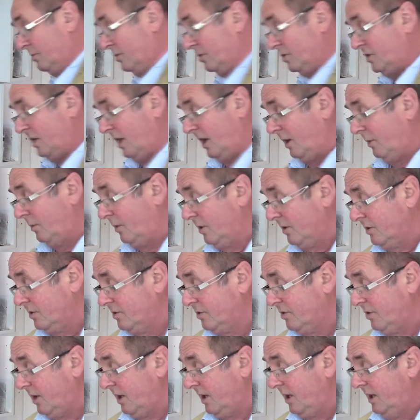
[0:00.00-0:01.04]
too much out of
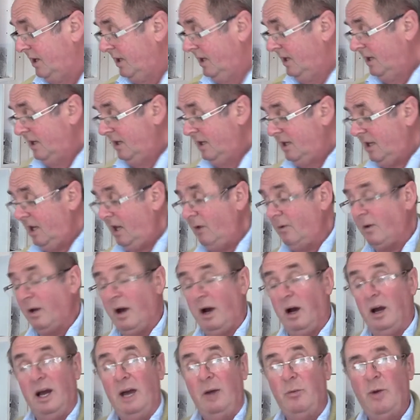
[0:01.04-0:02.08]
one tree. There
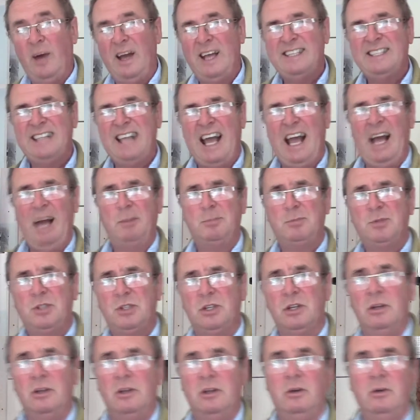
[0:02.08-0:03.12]
we are. Weighs
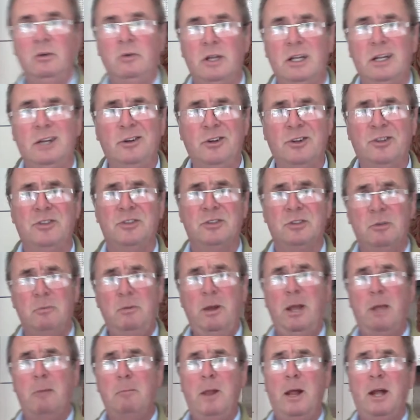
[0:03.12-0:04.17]
absolutely nothing.
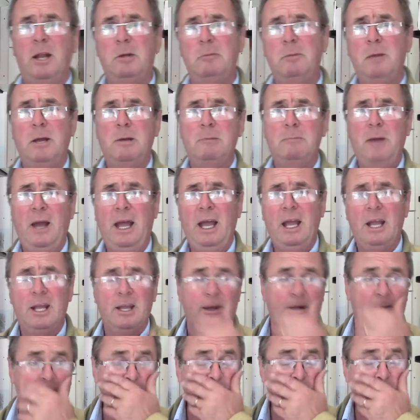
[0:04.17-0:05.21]
So make a bloody big
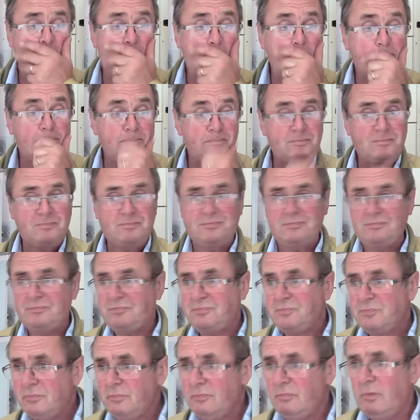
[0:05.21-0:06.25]
bag, guys.
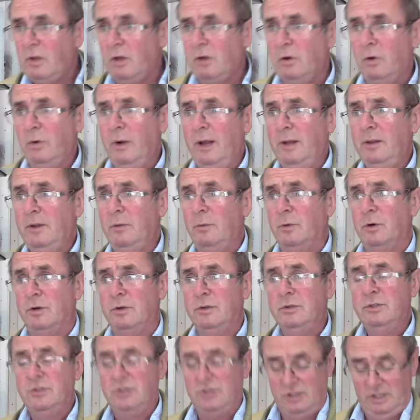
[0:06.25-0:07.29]
Go around the
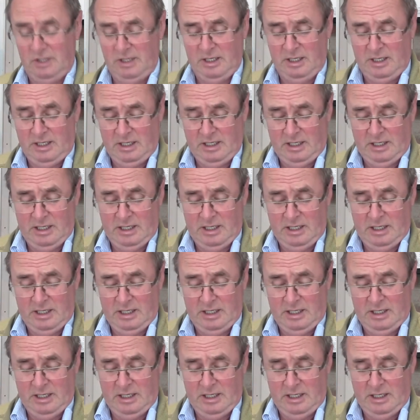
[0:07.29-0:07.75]
woods.